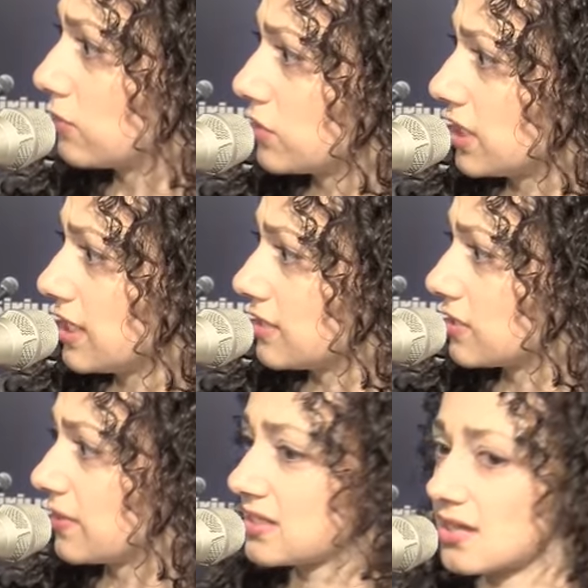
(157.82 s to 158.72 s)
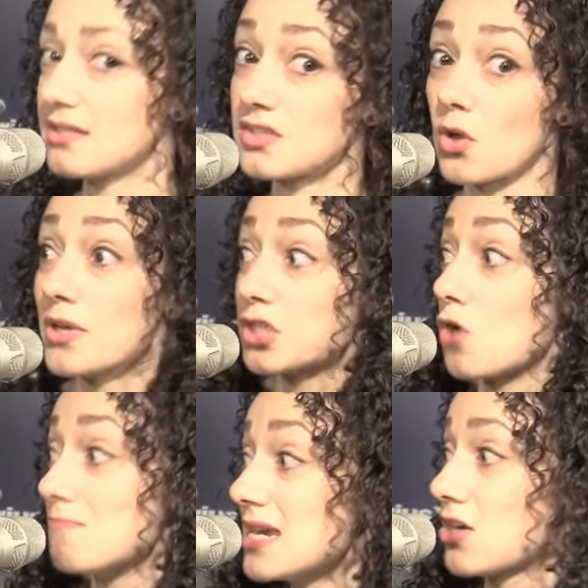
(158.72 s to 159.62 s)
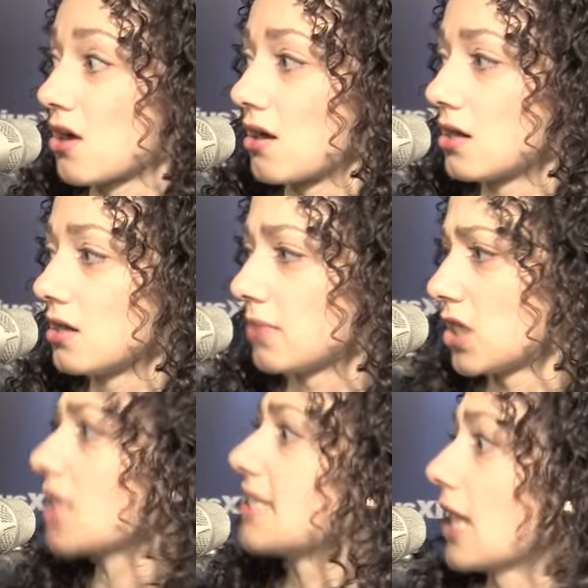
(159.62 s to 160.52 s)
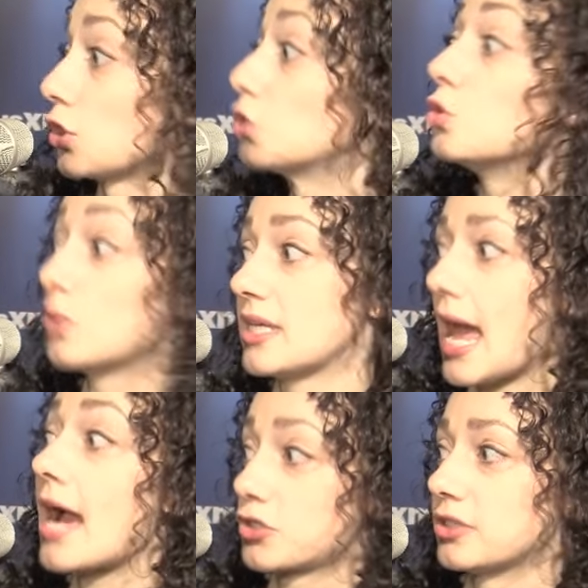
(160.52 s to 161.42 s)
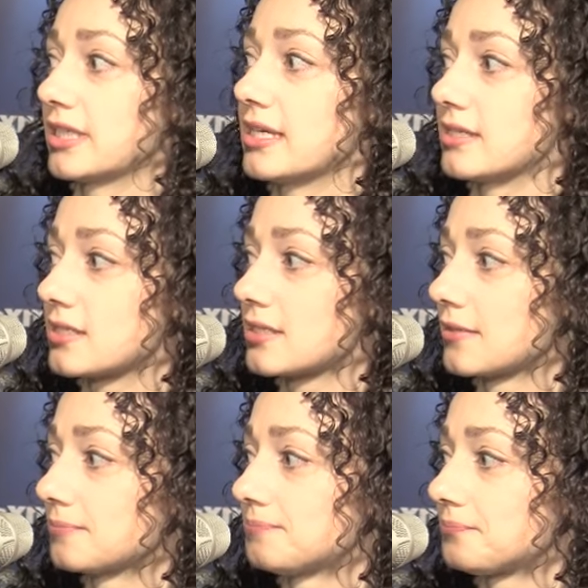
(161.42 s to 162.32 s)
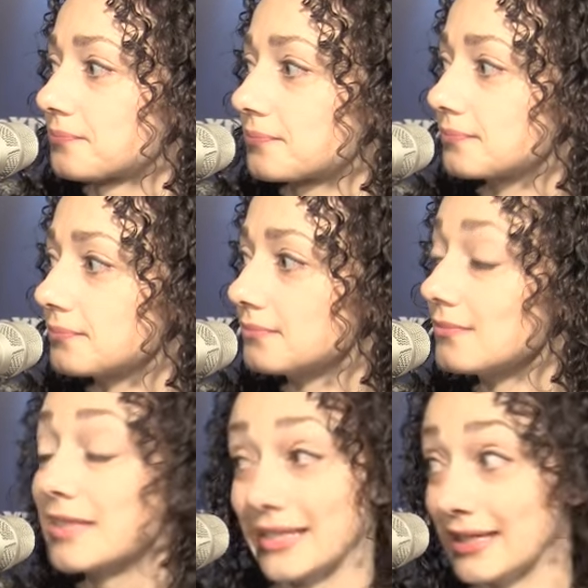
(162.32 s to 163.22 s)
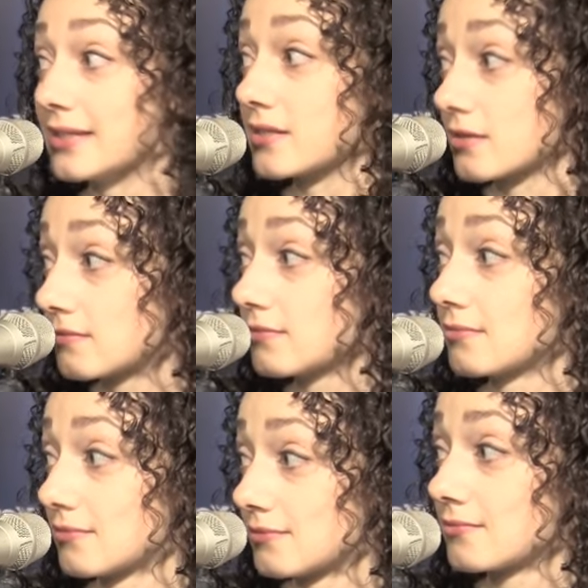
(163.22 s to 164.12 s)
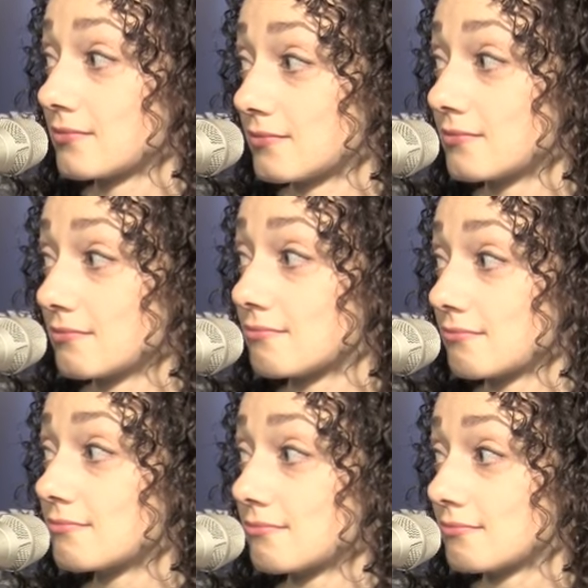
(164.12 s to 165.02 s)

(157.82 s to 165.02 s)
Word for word: who she is. So he decides he's going to go meet her, but not tell her who he actually is. But is he actually the benefactor? He is. But why? Are you, why is he also so